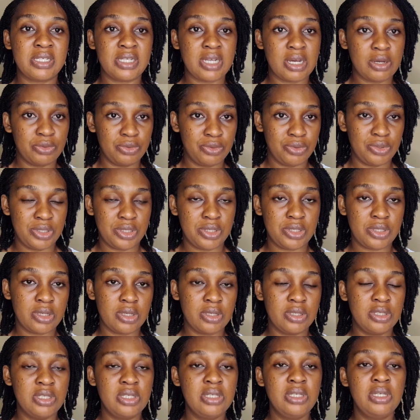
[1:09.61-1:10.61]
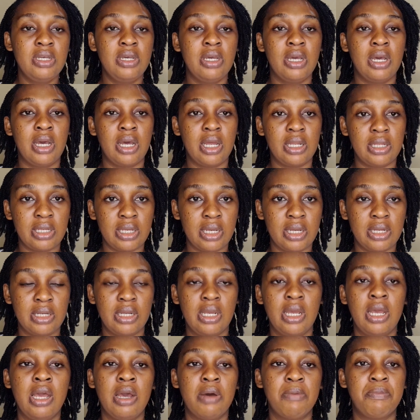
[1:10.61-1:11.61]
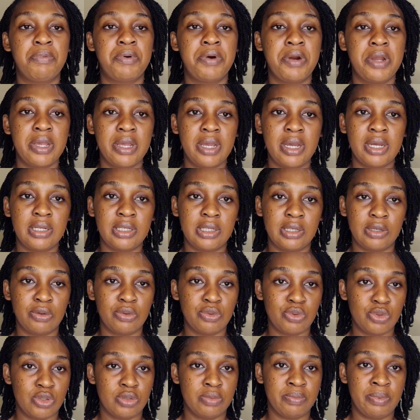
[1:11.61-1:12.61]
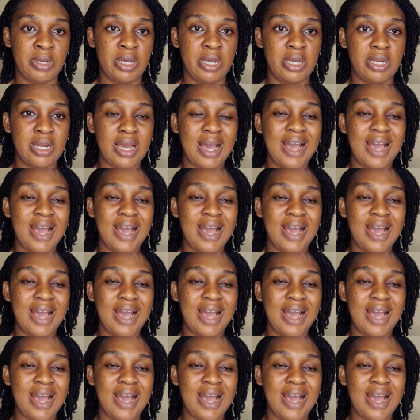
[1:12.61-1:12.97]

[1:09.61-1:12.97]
I'll do the study and then pray and then go to bed.